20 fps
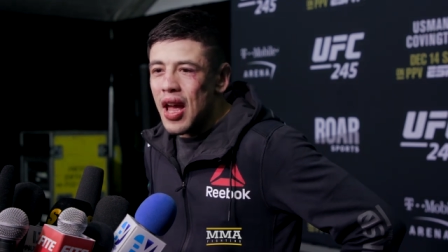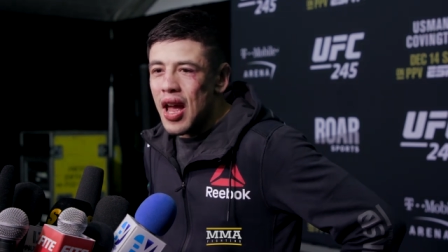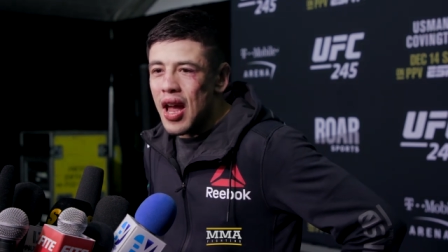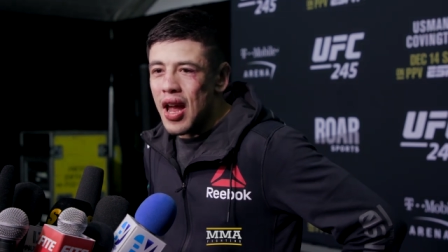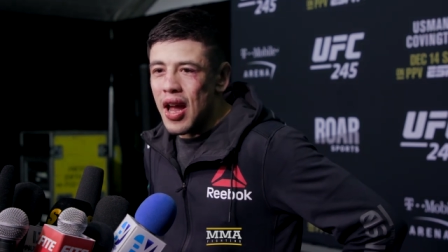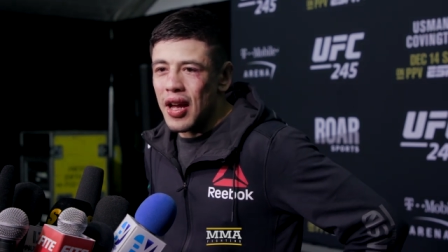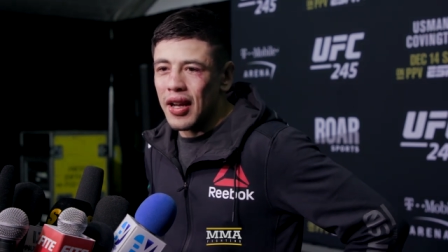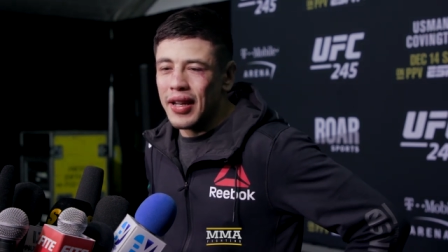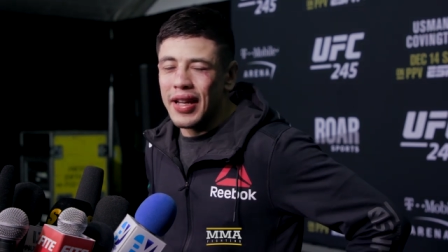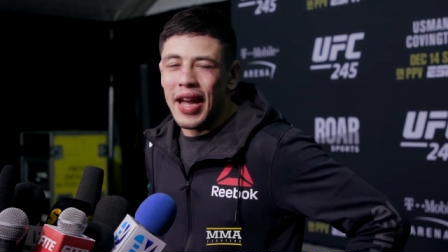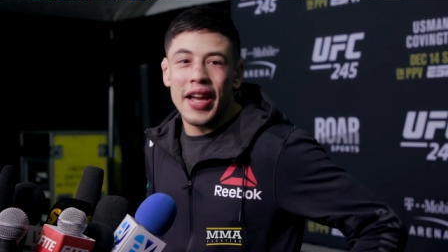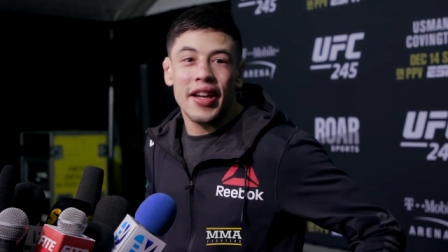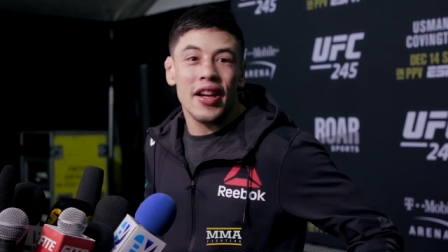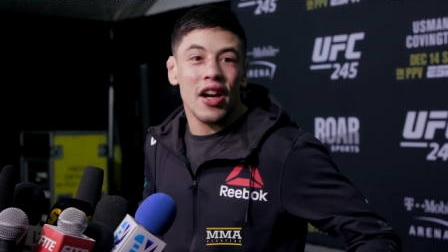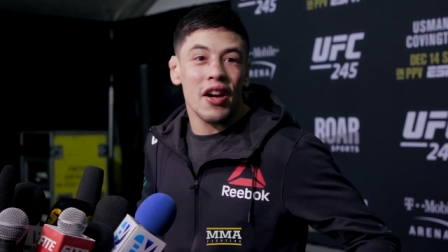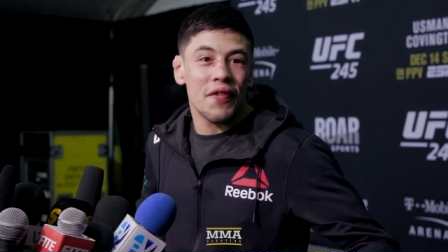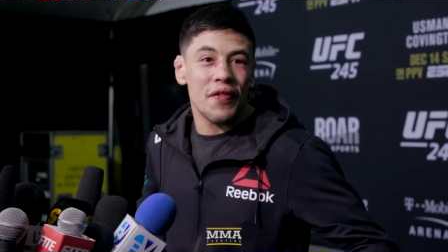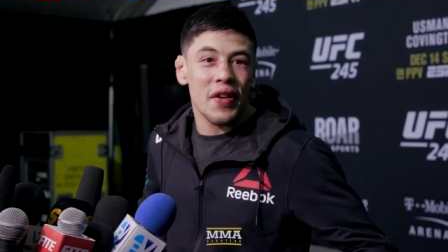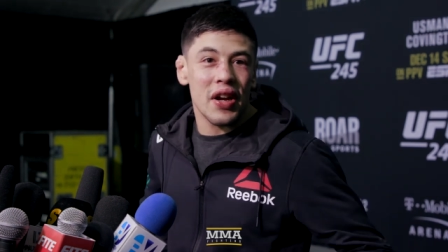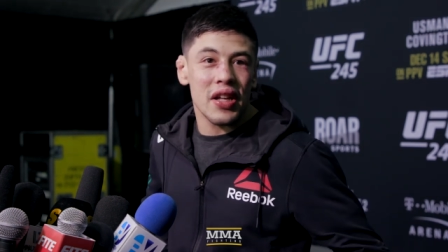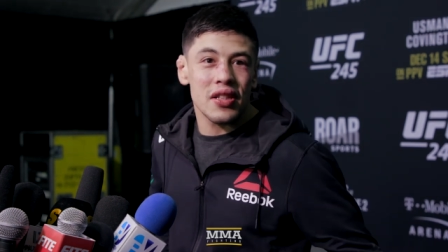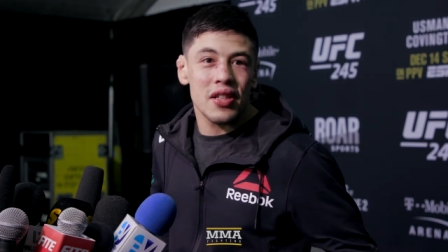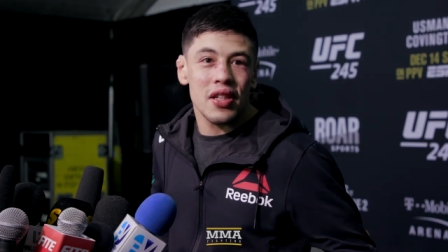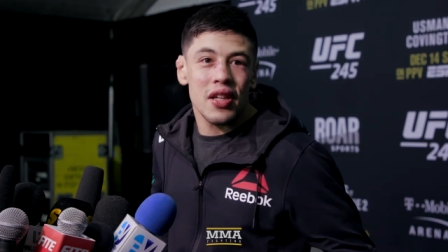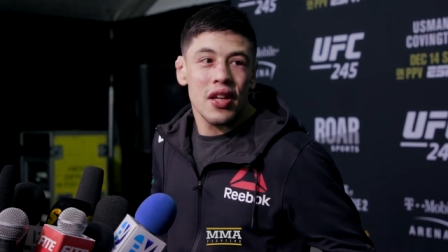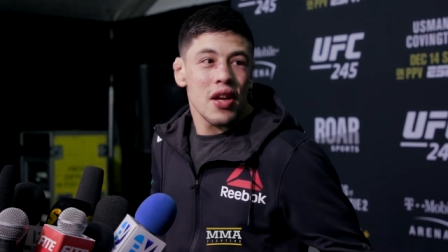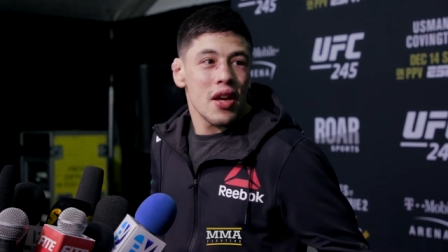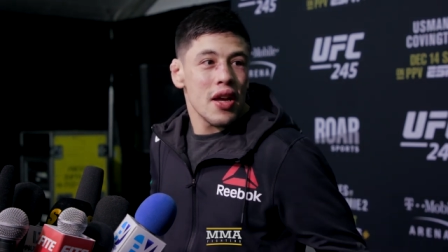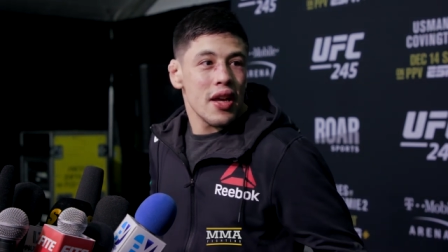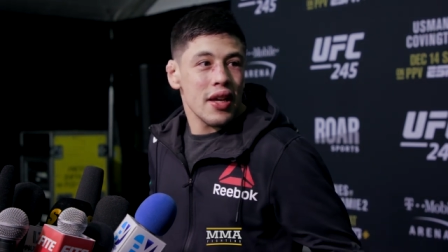Uh, Kai Kara France
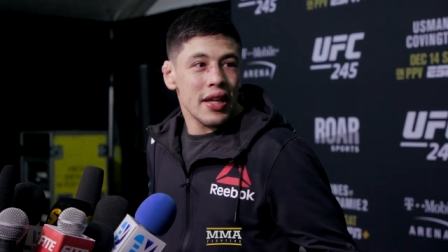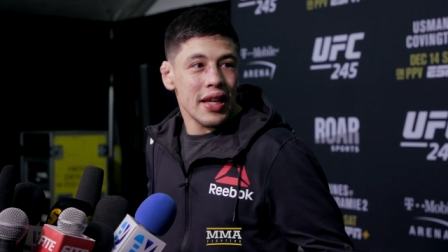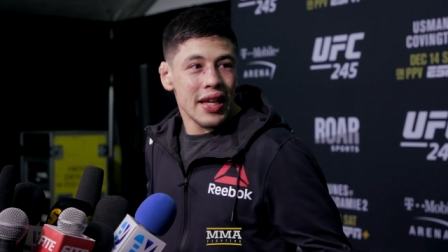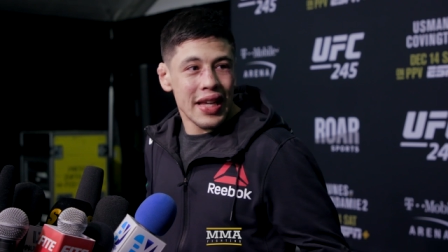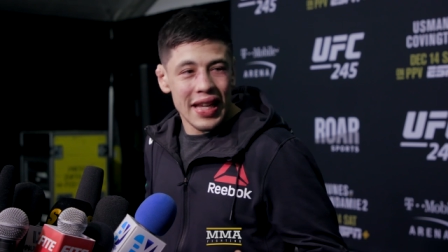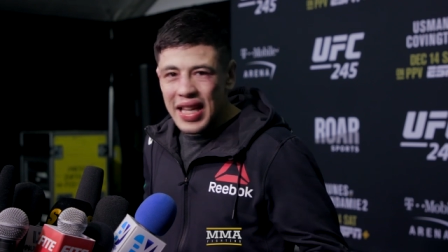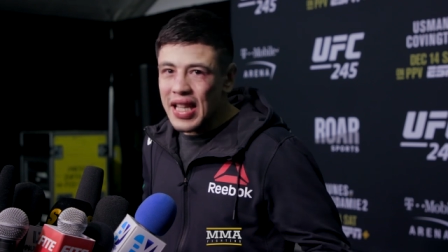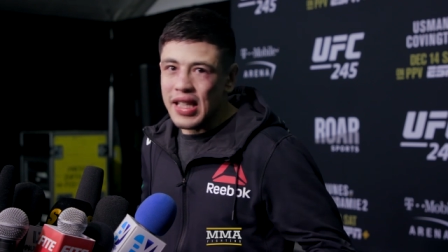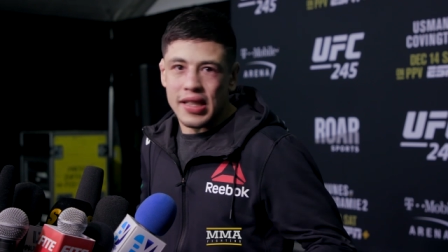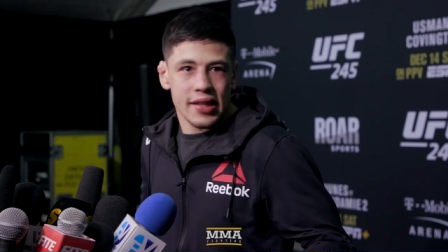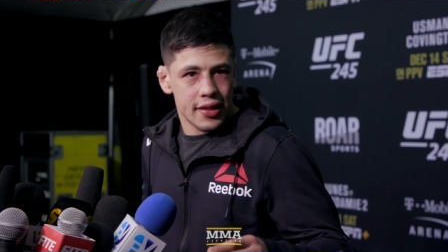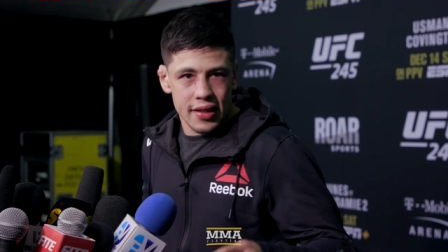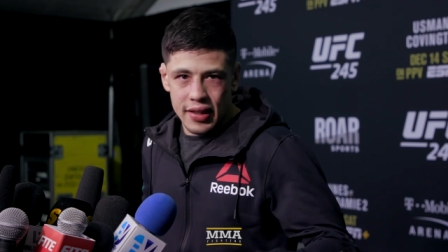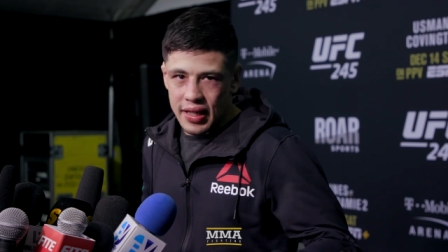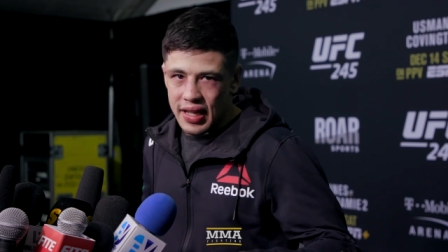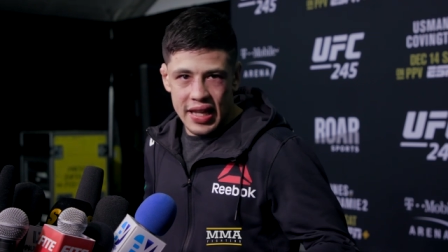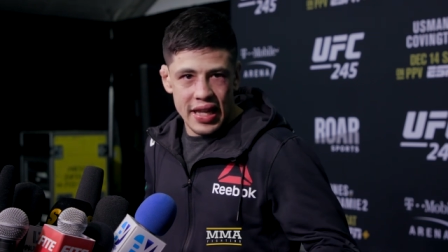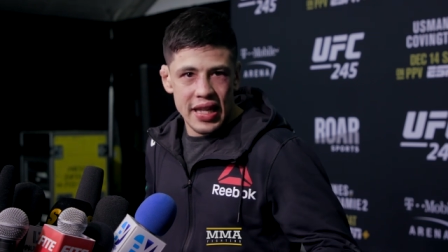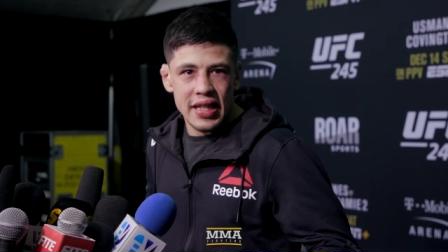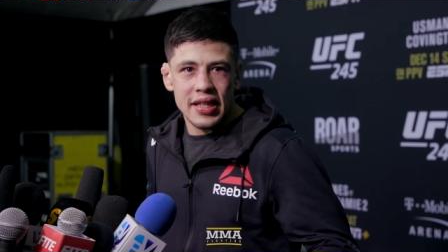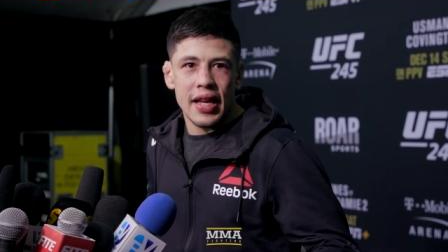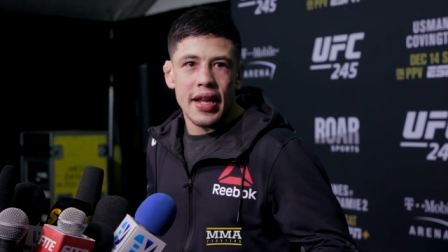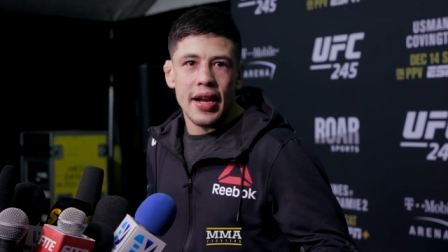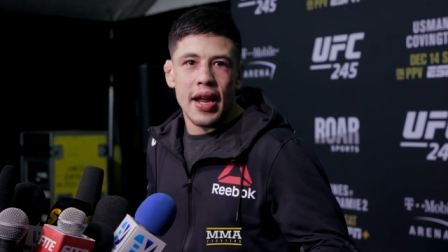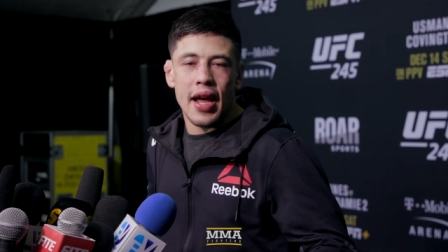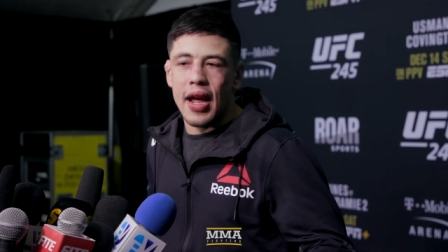is is an,